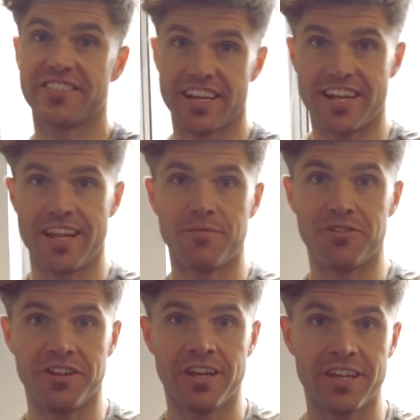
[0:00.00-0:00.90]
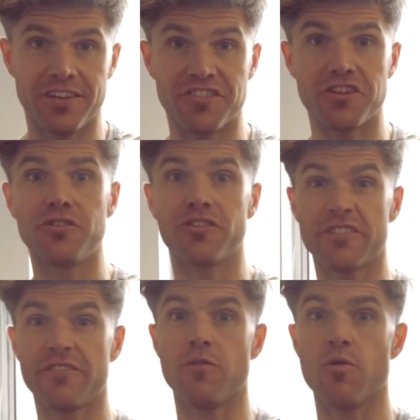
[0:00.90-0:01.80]
set of them done. You have to do another
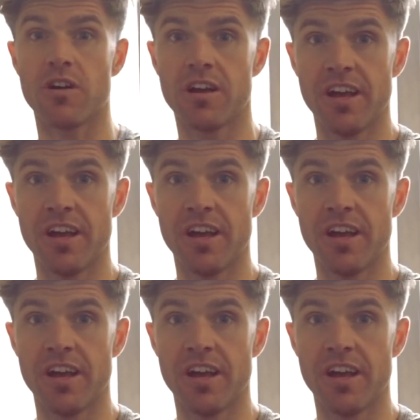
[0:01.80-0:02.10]
four.